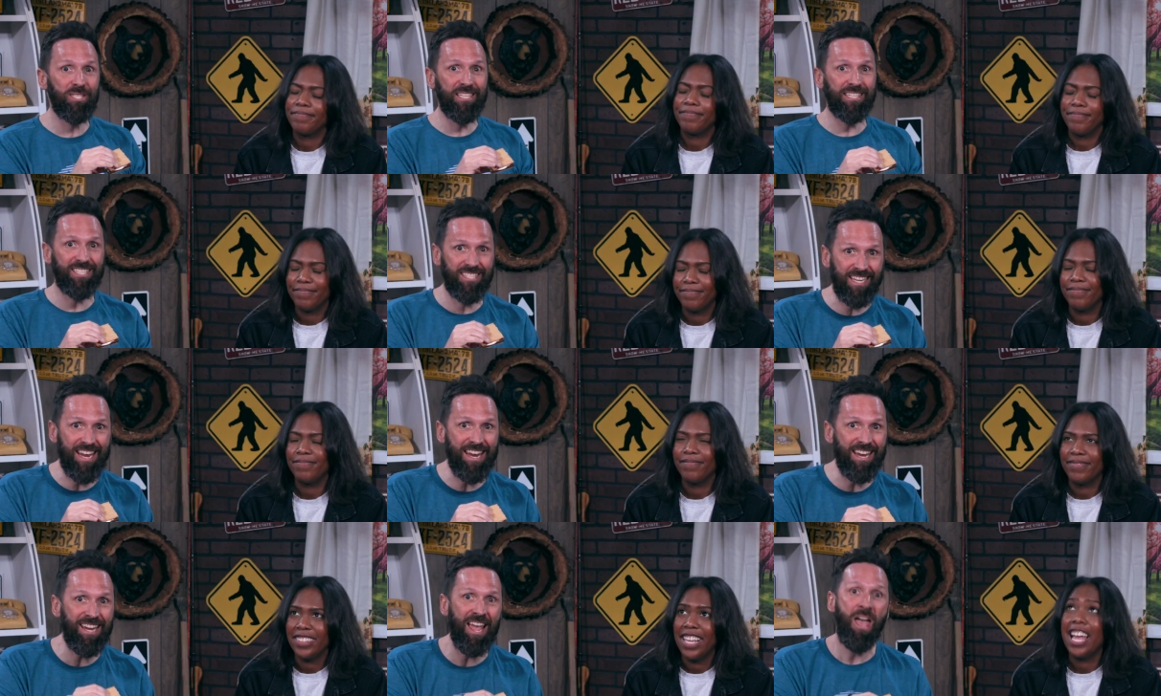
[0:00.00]

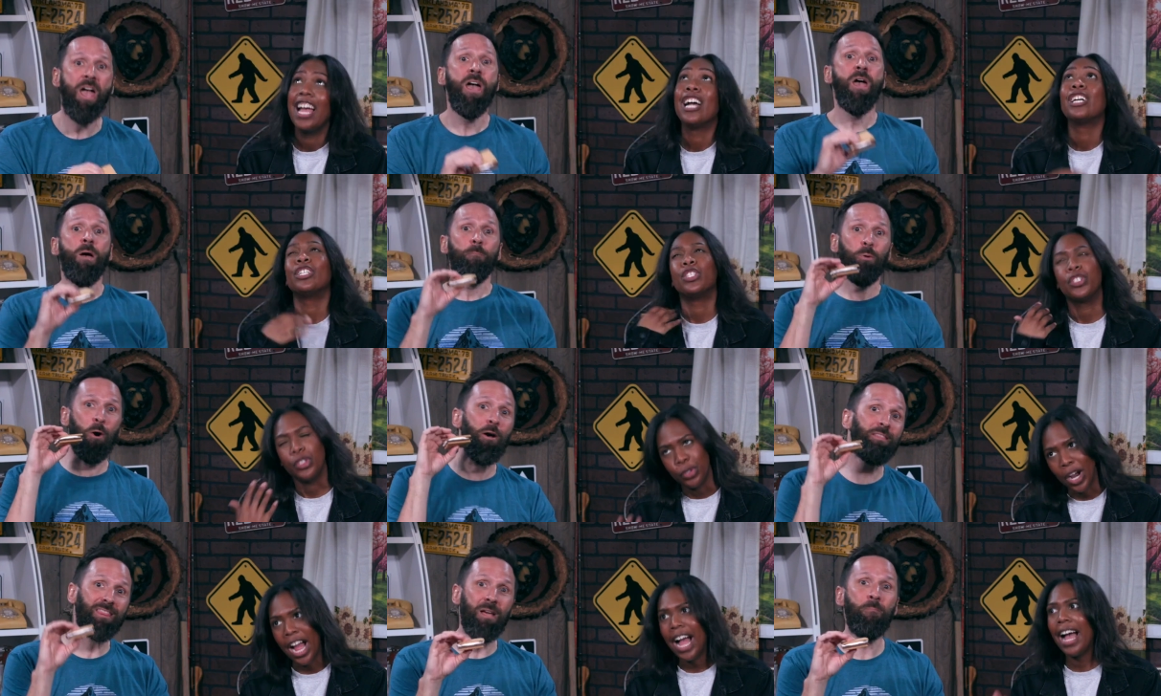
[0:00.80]
Speaker 1: succeed,
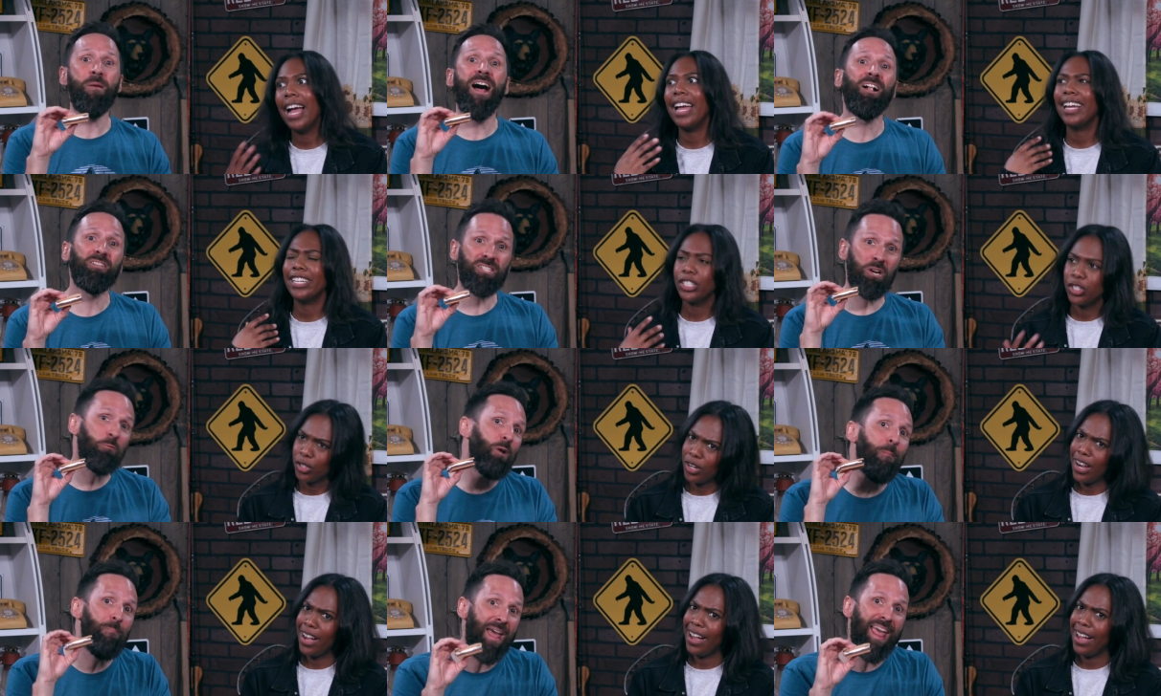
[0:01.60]
put try, the melted
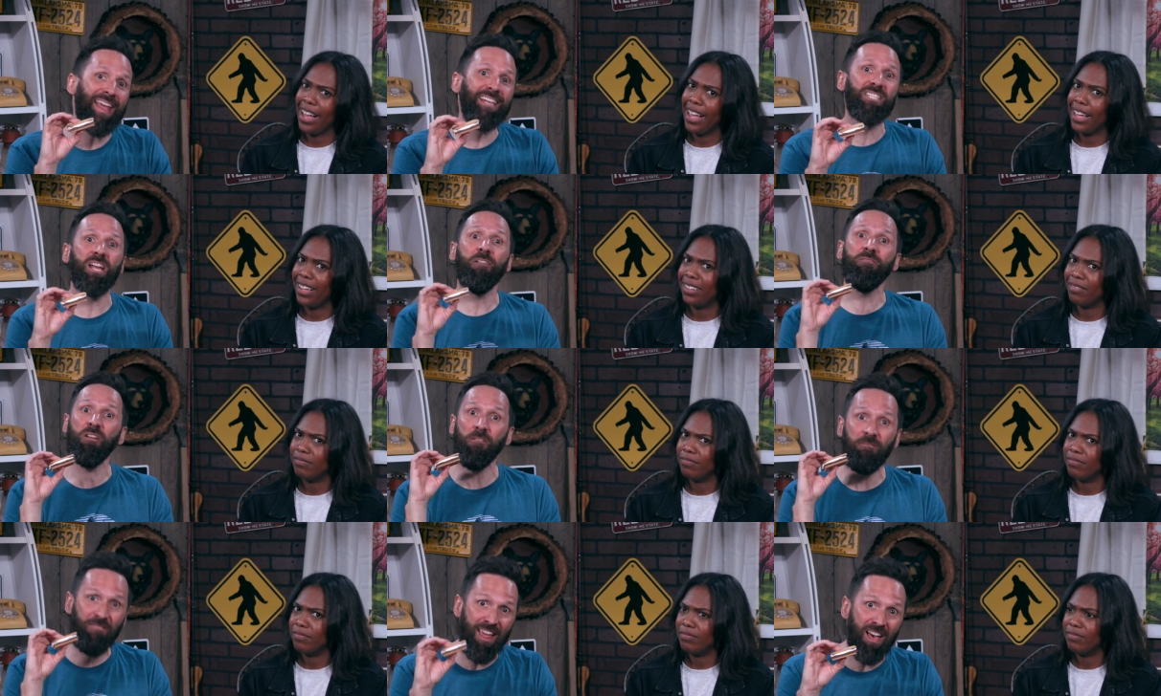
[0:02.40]
try. remains of
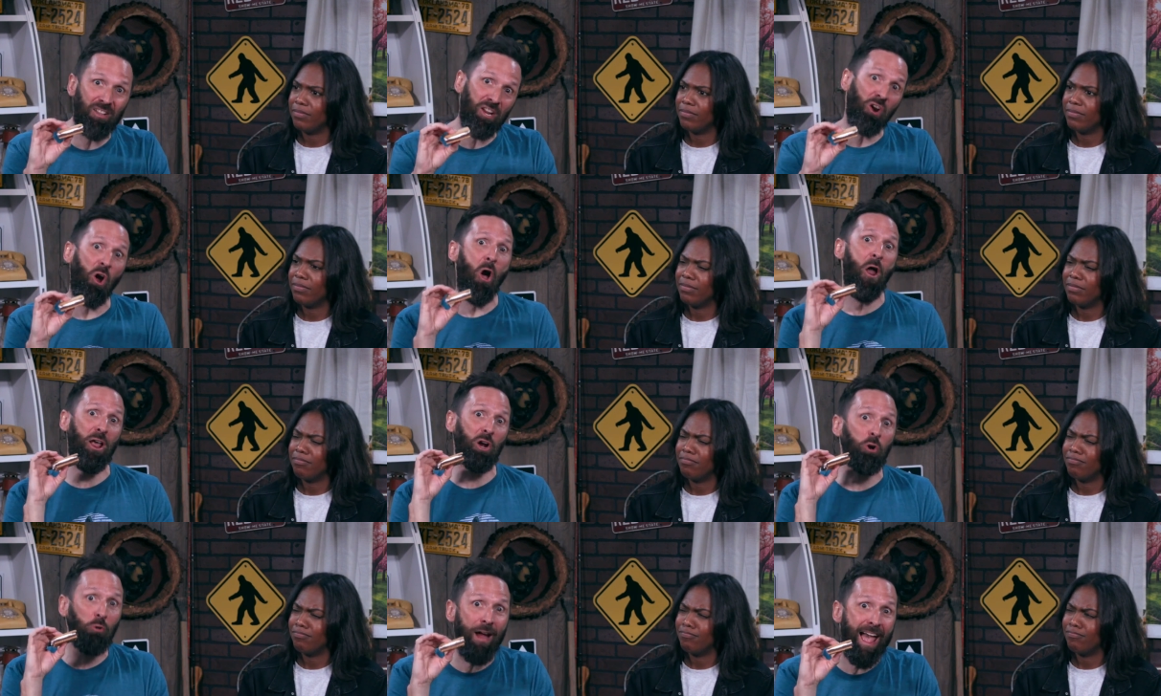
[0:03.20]
your failure on
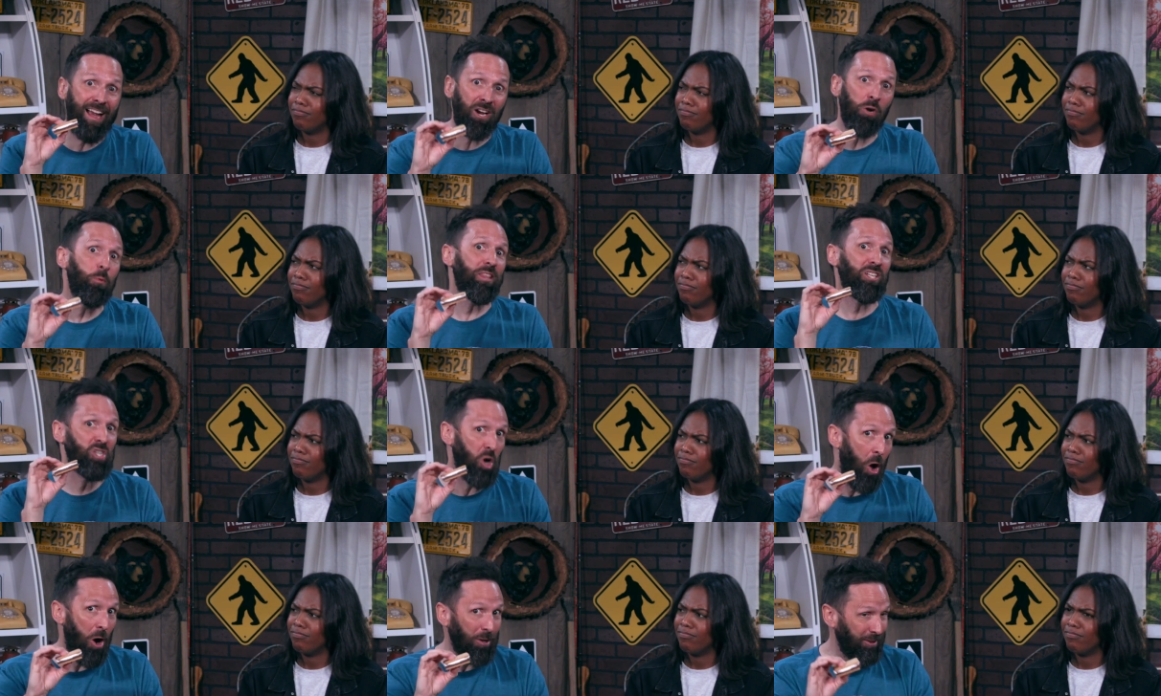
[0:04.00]
a cracker with
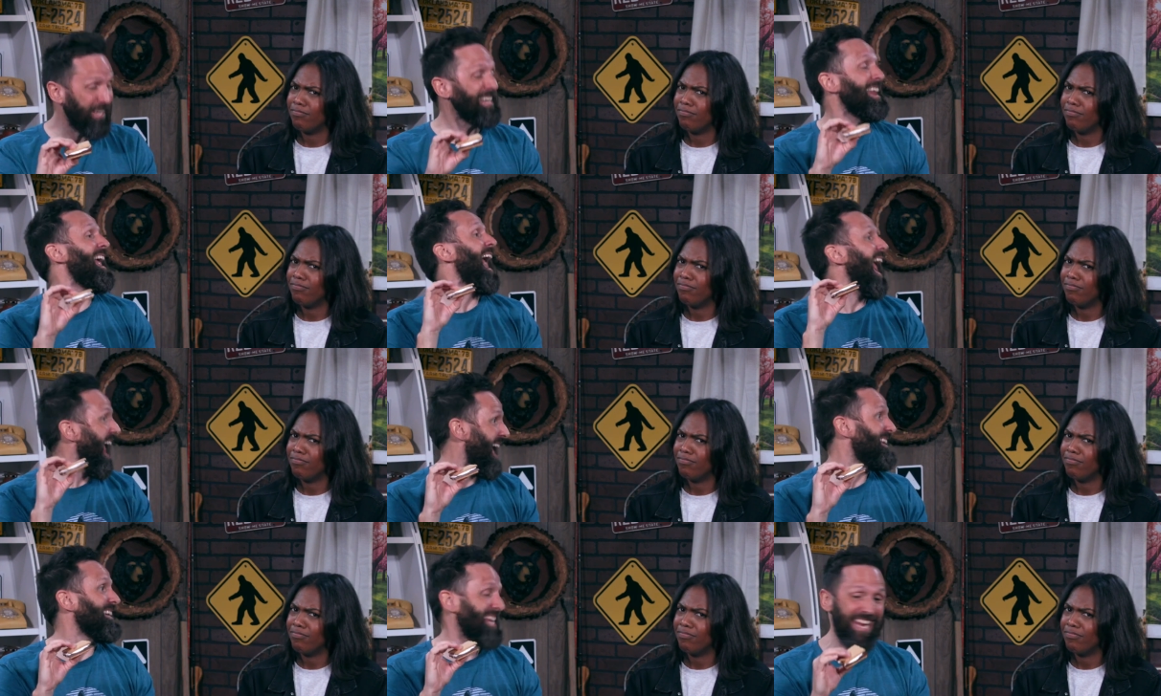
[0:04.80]
chocolate
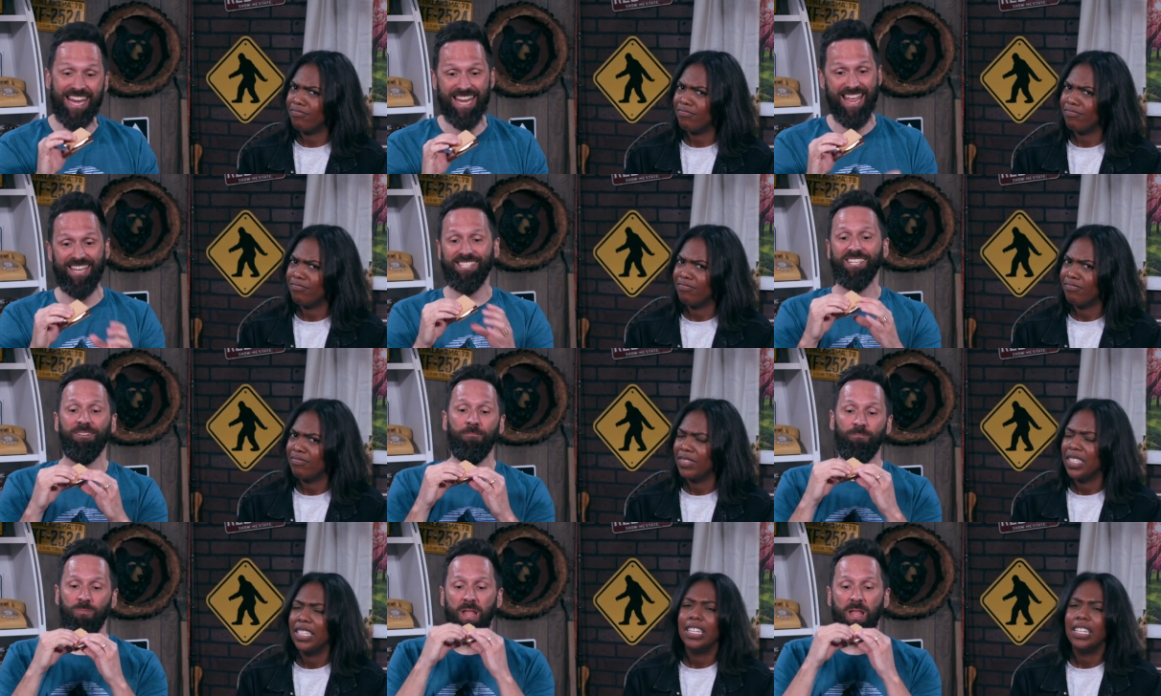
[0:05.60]
and eat it.